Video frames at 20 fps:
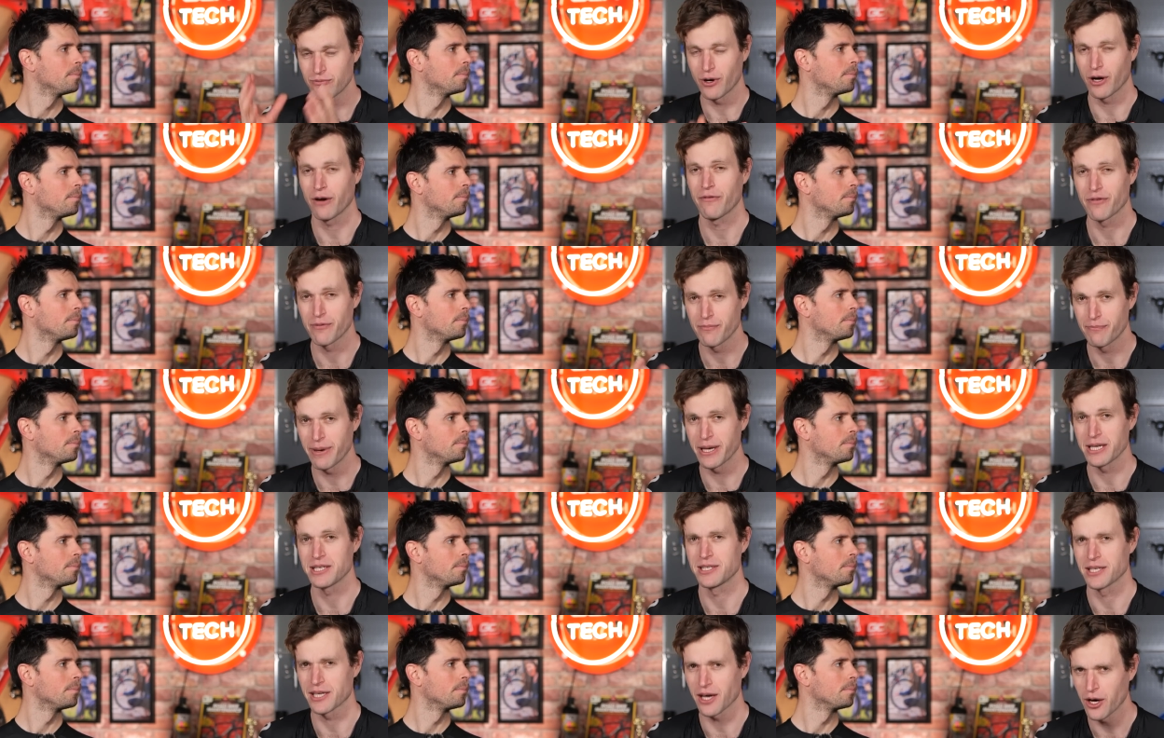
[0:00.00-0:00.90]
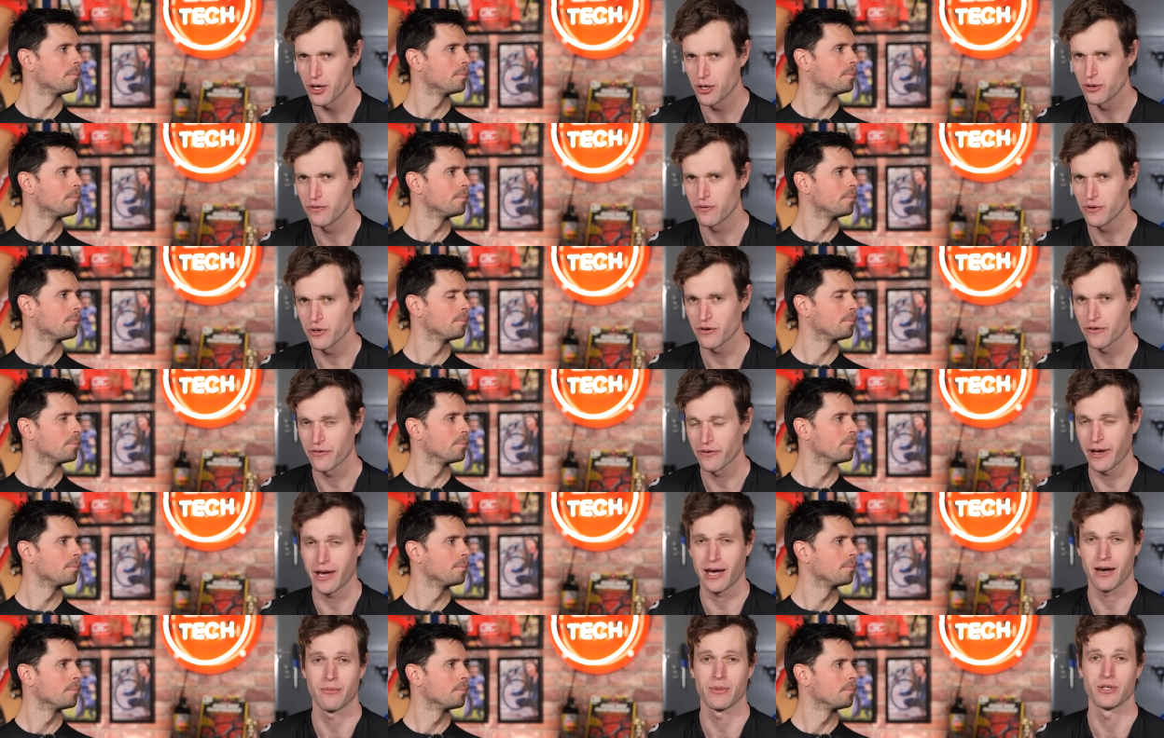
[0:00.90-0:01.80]
Speaker 1: rough and basic overview
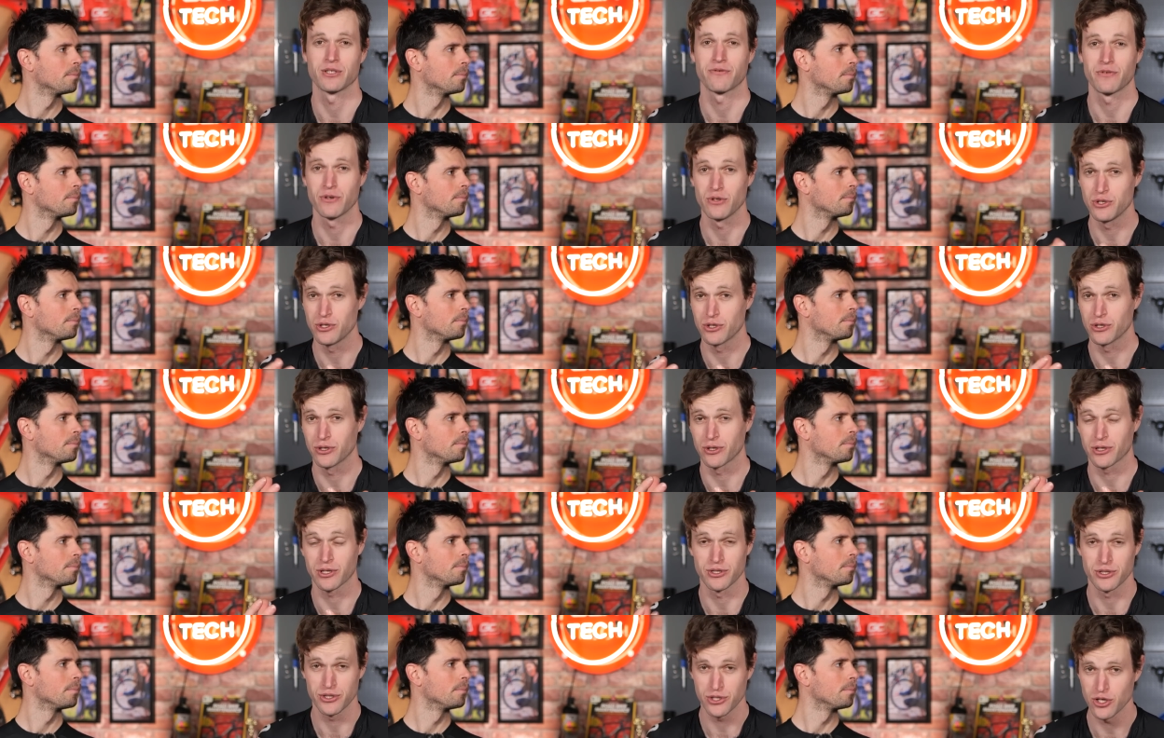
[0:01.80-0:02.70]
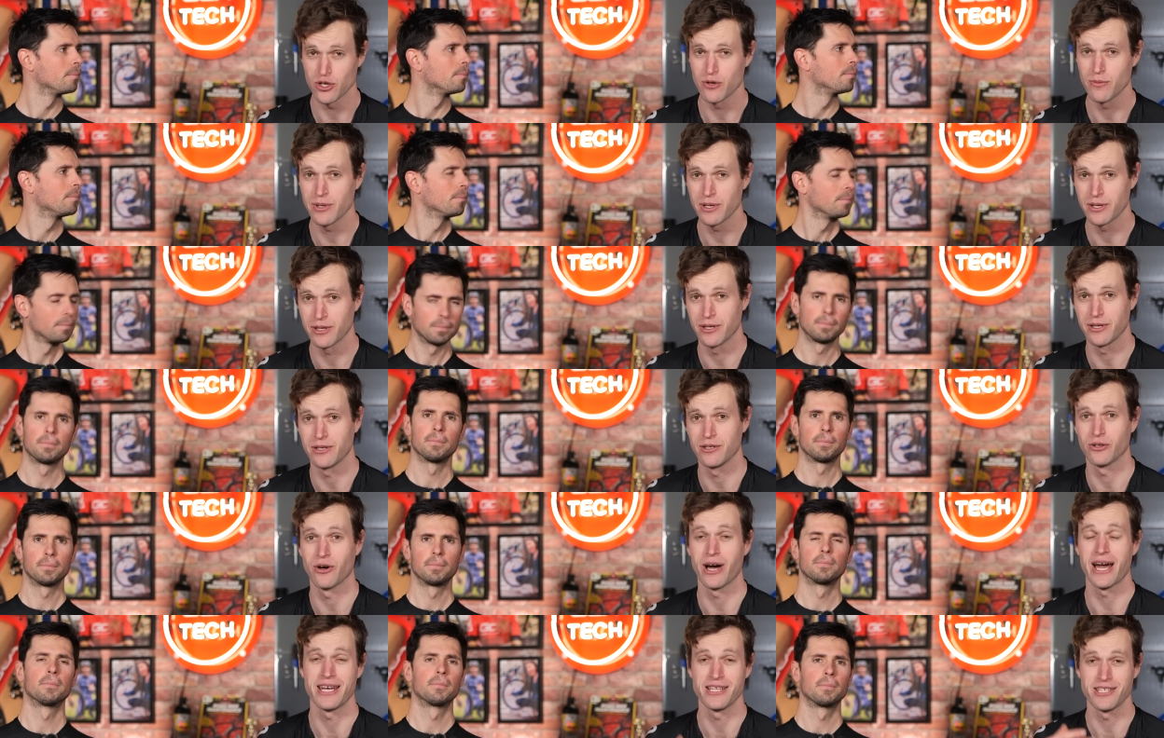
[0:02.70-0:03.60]
of how much food you're consuming
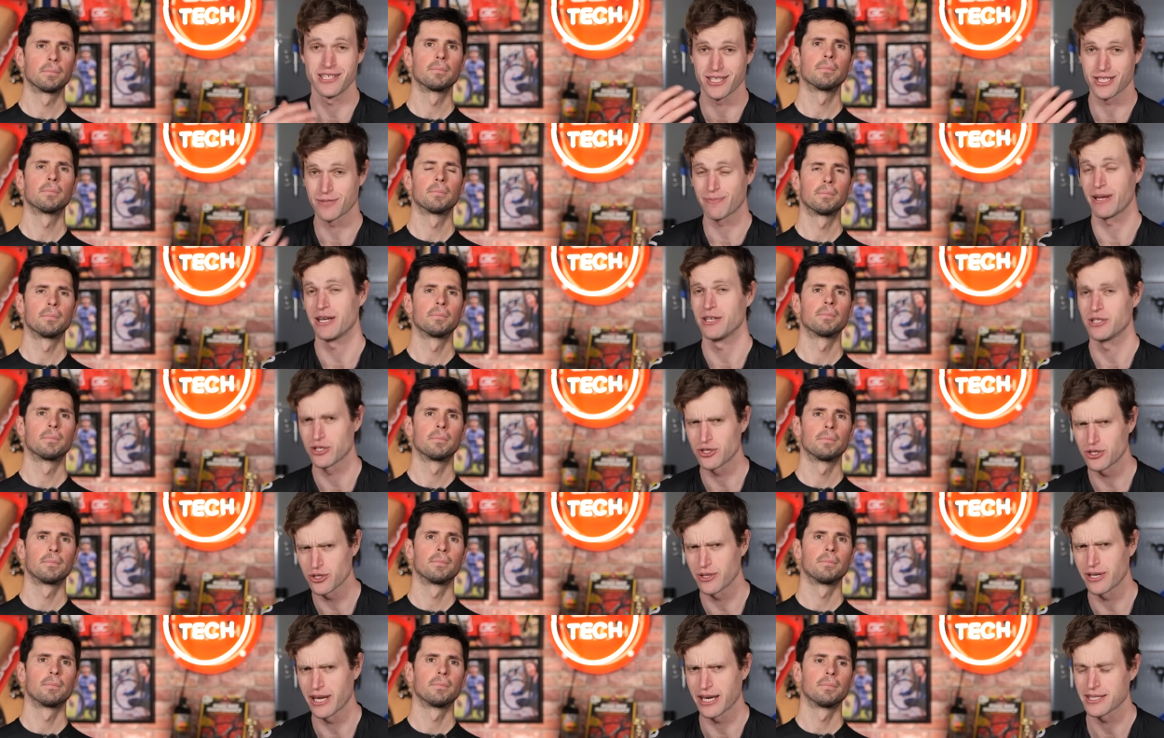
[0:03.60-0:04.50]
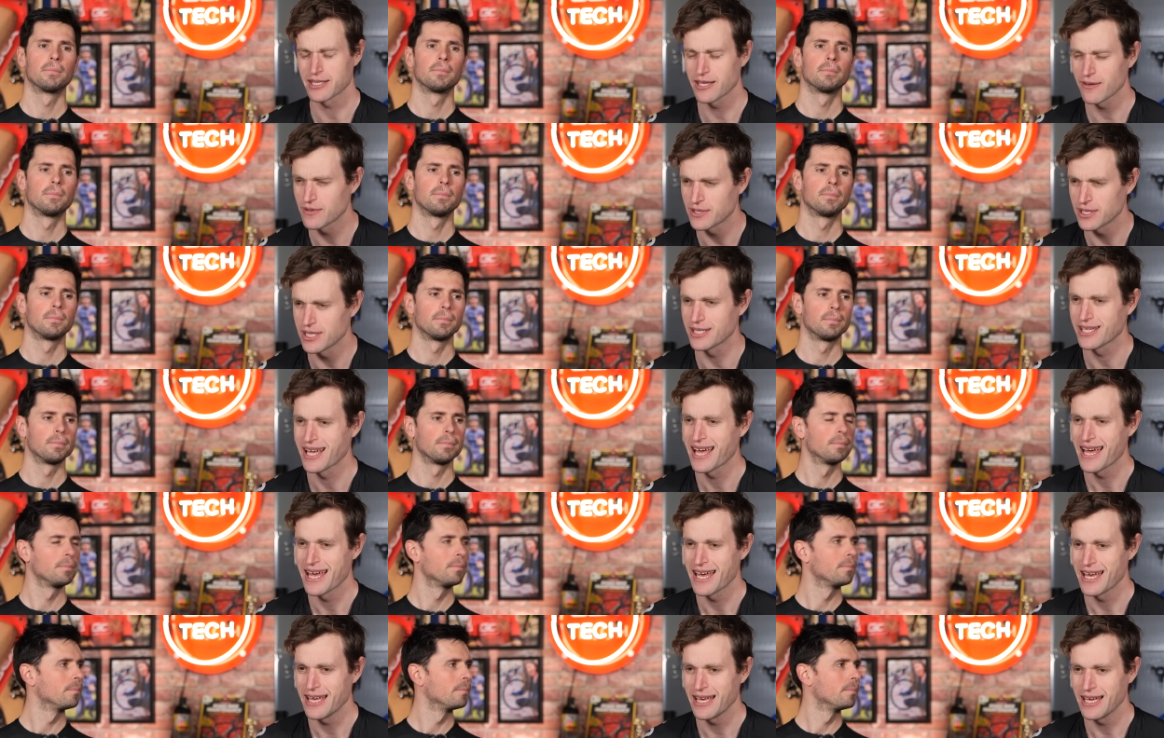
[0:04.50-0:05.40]
and your energy expenditure during activities,
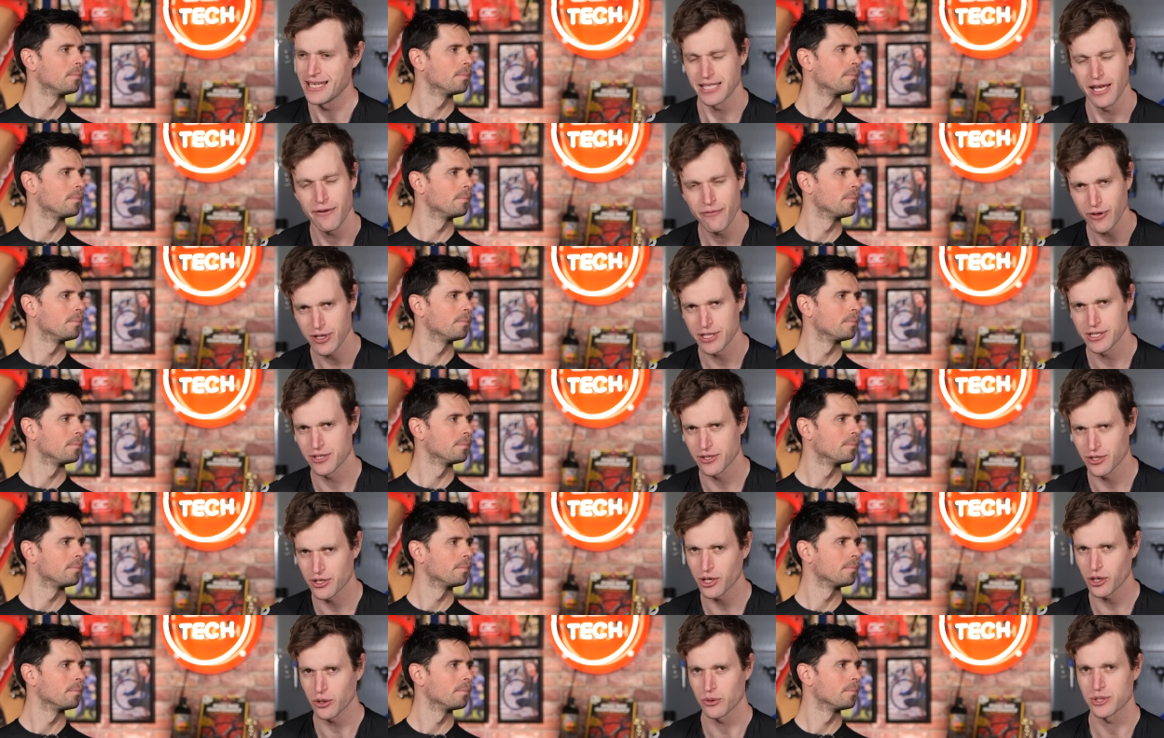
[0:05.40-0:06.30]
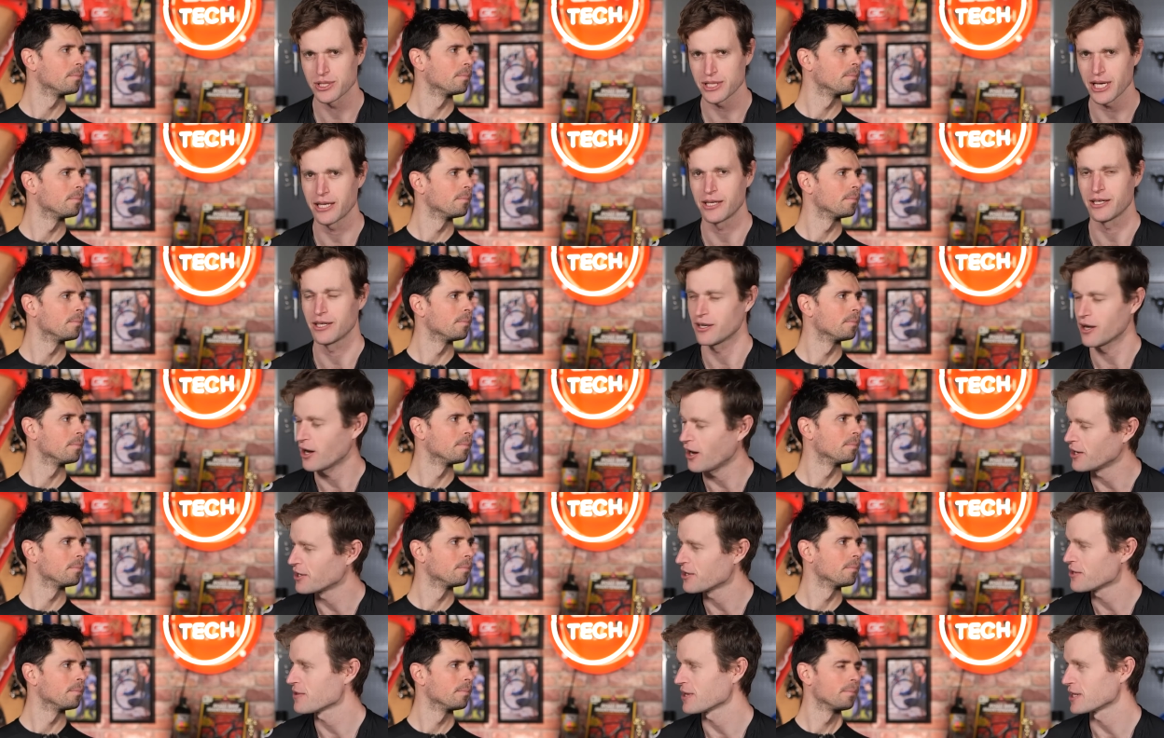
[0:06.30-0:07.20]
it definitely isn't the gold standard, and
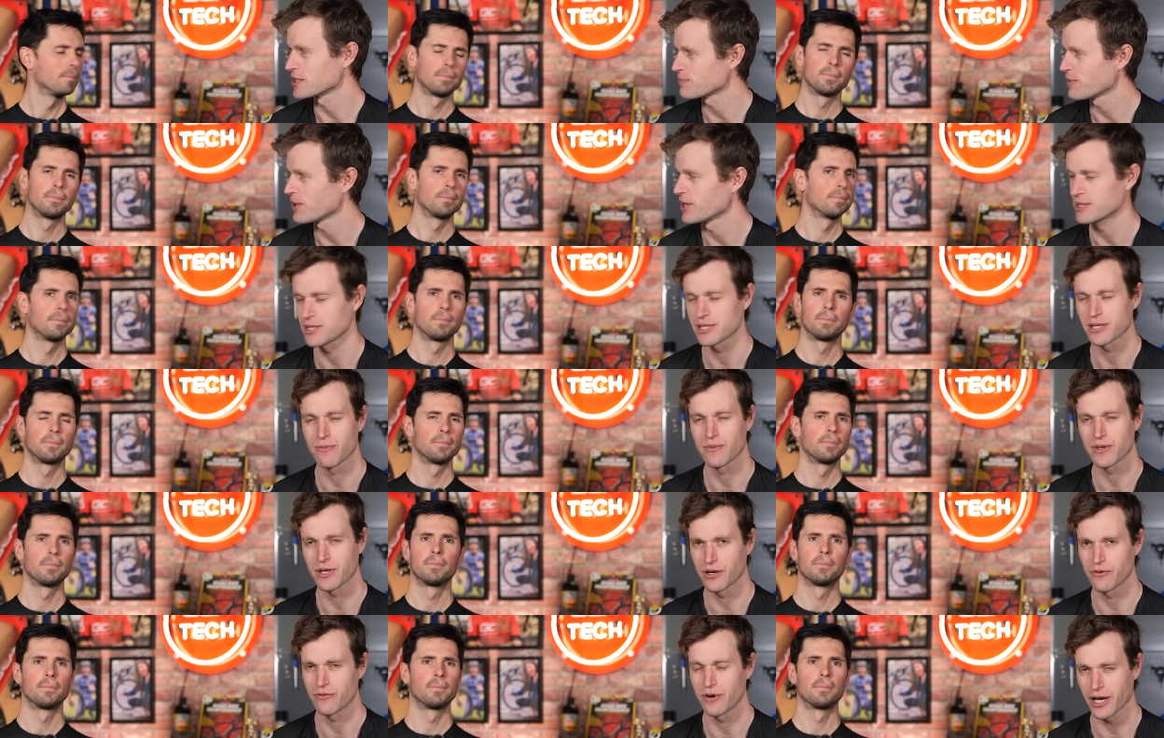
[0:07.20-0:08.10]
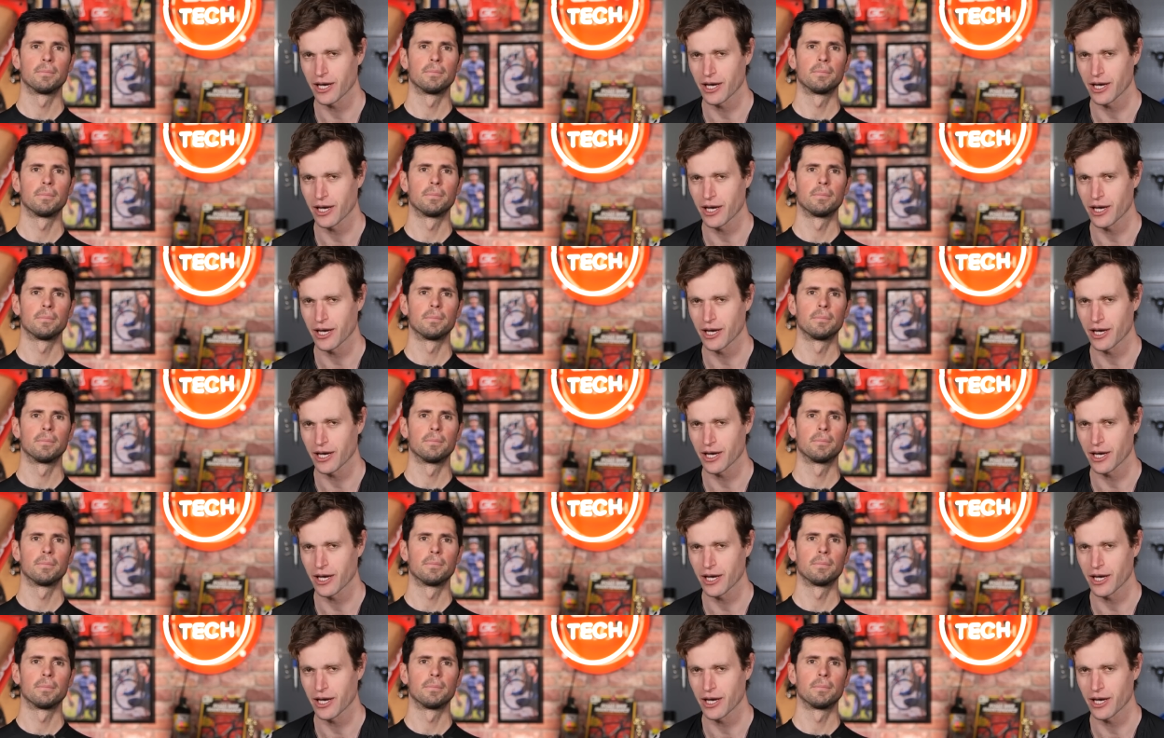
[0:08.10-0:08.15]
I don't think it's personally something I'd